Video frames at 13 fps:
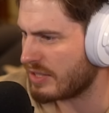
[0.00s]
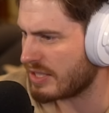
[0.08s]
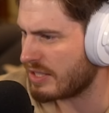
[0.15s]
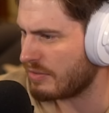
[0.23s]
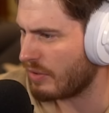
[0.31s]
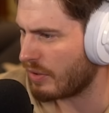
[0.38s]

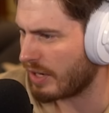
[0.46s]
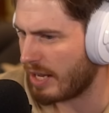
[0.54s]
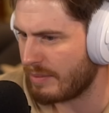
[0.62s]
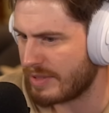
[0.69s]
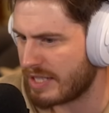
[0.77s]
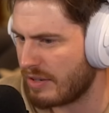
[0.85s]
64
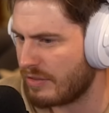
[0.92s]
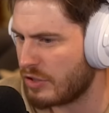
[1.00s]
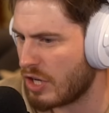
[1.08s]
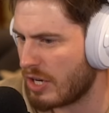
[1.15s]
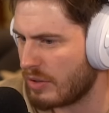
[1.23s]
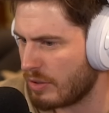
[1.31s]
game instead of
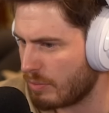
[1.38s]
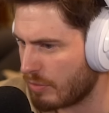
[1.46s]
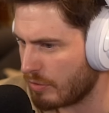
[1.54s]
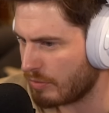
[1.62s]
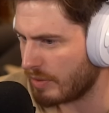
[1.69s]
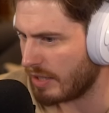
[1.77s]
a genuine
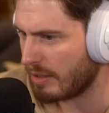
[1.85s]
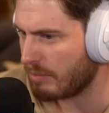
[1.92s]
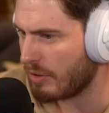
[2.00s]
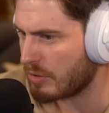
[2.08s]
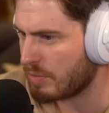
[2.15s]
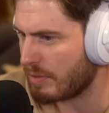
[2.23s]
improvement
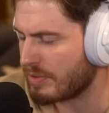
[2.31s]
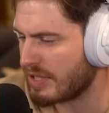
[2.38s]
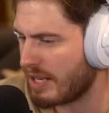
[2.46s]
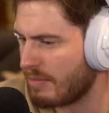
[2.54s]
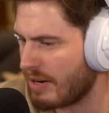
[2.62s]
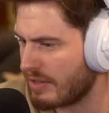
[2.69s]
like most people
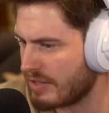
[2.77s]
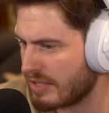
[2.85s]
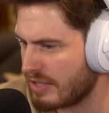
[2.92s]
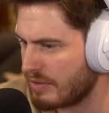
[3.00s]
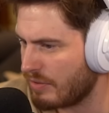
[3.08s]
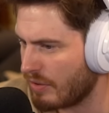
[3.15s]
say Mario
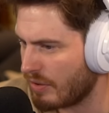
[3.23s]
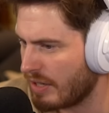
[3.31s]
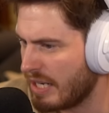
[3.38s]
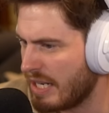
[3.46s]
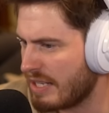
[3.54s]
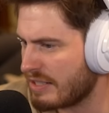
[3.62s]

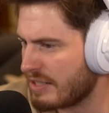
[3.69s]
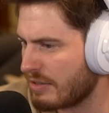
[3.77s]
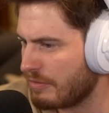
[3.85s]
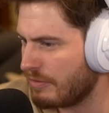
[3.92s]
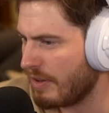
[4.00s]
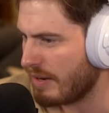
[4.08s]
64 is
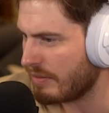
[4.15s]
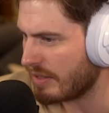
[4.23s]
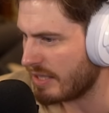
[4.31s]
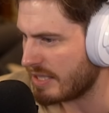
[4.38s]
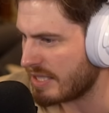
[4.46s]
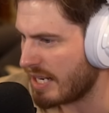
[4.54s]
their
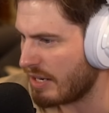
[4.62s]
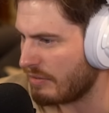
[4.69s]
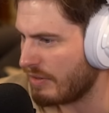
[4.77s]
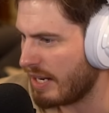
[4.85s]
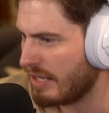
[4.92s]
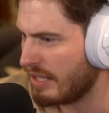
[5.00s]
favorite instead
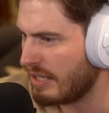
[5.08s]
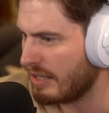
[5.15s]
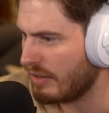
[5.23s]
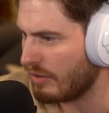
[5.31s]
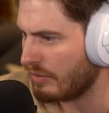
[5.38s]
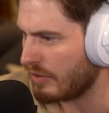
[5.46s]
of
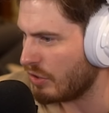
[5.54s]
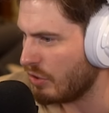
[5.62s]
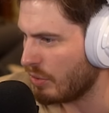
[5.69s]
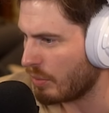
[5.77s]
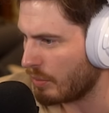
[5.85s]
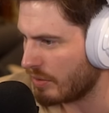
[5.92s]
any of the
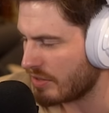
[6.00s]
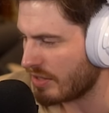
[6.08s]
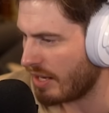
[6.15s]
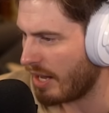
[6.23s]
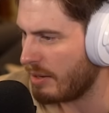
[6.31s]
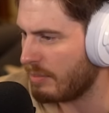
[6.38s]
newer
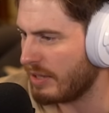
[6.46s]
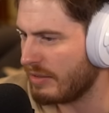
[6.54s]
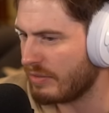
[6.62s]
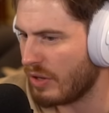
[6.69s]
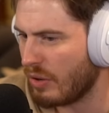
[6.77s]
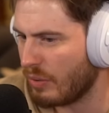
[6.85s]
ones. I
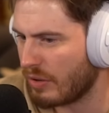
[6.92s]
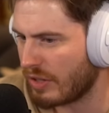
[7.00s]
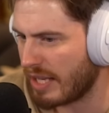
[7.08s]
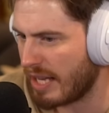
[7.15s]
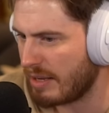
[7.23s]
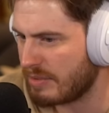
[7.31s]
believe no
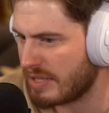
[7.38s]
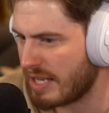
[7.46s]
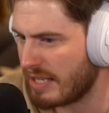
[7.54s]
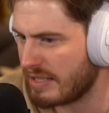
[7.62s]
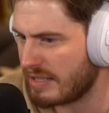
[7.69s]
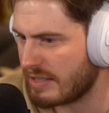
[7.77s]
other game
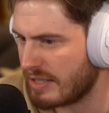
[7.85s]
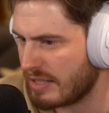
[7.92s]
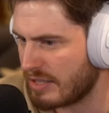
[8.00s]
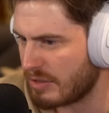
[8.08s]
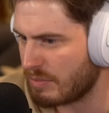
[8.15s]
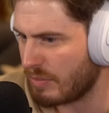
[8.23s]
says
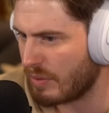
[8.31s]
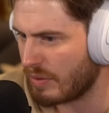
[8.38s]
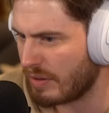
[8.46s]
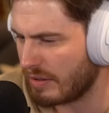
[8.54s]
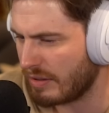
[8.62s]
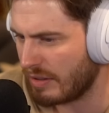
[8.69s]
this is
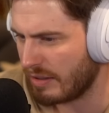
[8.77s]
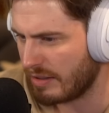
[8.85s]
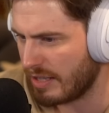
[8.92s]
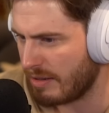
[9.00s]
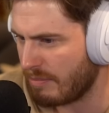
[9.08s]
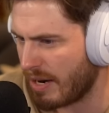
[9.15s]
more
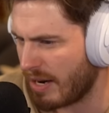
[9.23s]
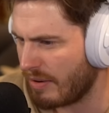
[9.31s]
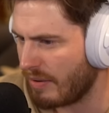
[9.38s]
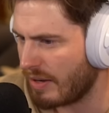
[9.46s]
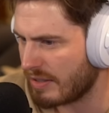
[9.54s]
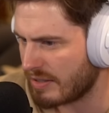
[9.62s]
than
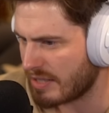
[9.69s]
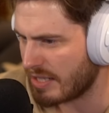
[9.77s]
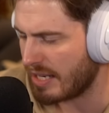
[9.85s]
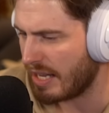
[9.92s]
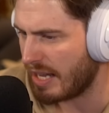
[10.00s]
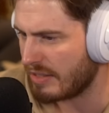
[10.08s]
Mario
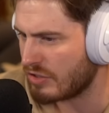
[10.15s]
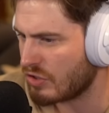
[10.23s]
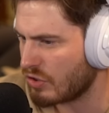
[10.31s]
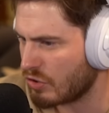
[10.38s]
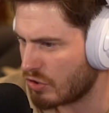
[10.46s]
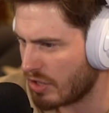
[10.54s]
Odyssey as
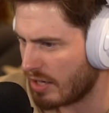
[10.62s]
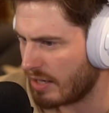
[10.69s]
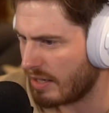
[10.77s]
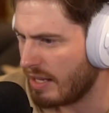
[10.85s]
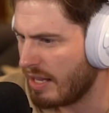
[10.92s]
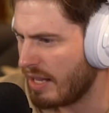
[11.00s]

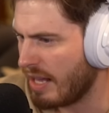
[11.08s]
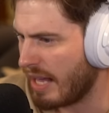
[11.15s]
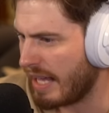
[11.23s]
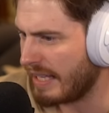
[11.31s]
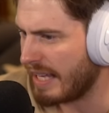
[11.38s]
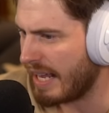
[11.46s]
Sunshine. Can't
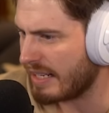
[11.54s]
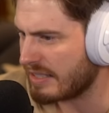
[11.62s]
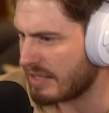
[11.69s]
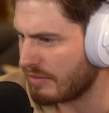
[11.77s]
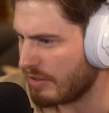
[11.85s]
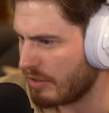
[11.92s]
believe and
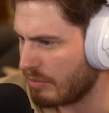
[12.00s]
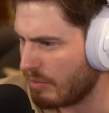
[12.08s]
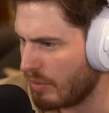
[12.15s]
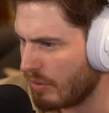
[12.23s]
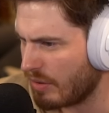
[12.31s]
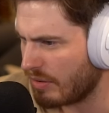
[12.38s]
Galaxy feel
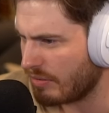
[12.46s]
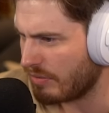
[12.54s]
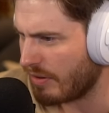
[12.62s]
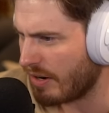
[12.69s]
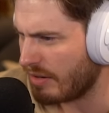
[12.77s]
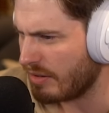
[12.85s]
more
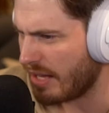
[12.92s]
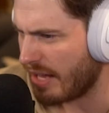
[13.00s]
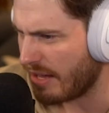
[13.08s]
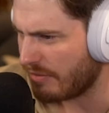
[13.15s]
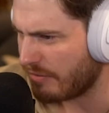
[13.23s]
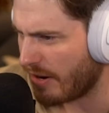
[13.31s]
far
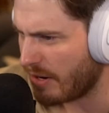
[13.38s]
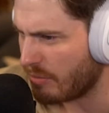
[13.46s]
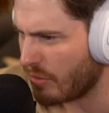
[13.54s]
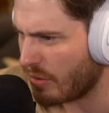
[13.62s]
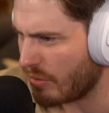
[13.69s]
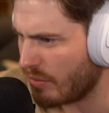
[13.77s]
uh, far
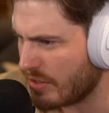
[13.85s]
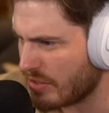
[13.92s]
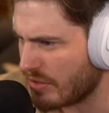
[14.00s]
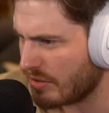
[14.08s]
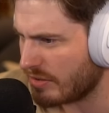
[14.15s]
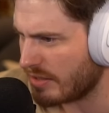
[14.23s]
more
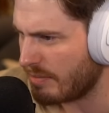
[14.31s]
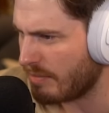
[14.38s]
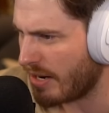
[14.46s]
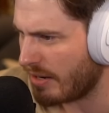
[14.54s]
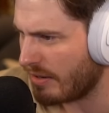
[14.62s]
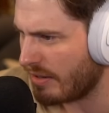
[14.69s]
original
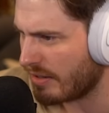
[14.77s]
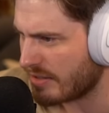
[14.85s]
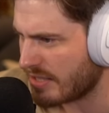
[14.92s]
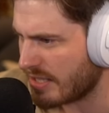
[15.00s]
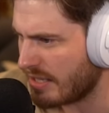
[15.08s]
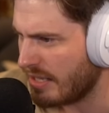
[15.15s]
than Mario
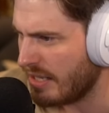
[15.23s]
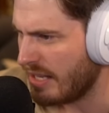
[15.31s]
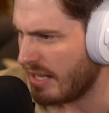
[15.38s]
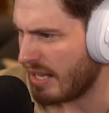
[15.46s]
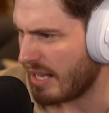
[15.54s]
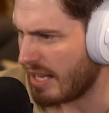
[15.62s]
Odyssey
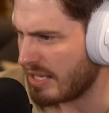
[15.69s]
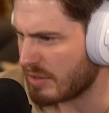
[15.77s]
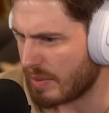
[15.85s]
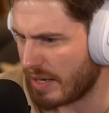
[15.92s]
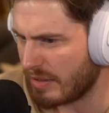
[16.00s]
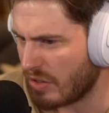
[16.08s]

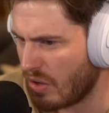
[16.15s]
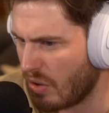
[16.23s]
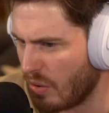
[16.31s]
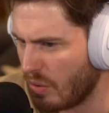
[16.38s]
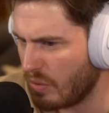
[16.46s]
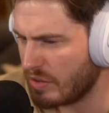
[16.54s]
as without the
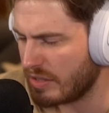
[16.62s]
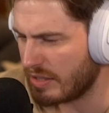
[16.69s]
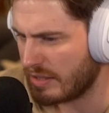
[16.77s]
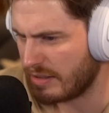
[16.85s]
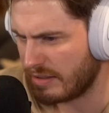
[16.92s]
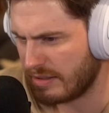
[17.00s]
whole
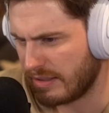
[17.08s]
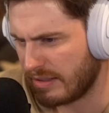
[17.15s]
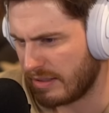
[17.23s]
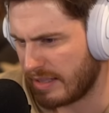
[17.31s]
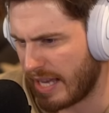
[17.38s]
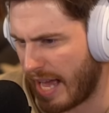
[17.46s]

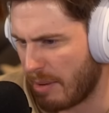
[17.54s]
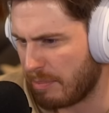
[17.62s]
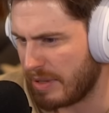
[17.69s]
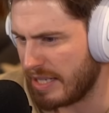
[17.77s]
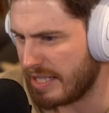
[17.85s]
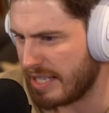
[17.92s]

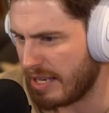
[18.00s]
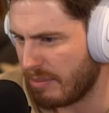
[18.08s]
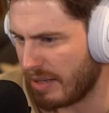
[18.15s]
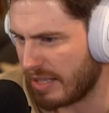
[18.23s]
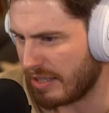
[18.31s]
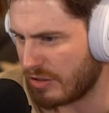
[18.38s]
cappy
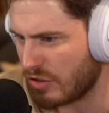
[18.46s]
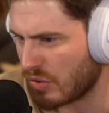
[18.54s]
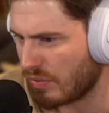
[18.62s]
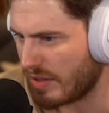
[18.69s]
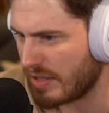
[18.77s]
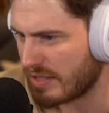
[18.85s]
gimmick it
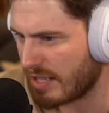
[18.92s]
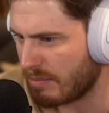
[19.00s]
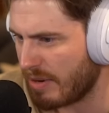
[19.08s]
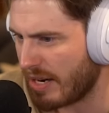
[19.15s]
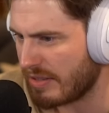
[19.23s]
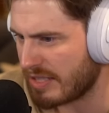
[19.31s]
just feels
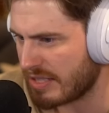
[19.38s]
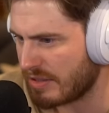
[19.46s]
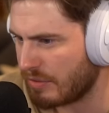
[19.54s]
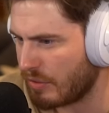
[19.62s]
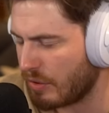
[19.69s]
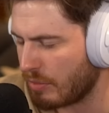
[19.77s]
like Mario
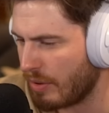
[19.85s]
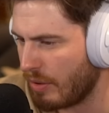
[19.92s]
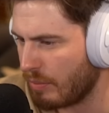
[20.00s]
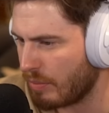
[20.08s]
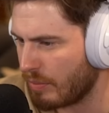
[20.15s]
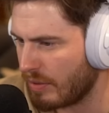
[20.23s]
64
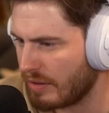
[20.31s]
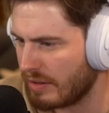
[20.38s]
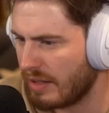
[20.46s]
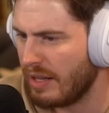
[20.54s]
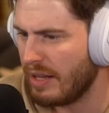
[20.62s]
but open world.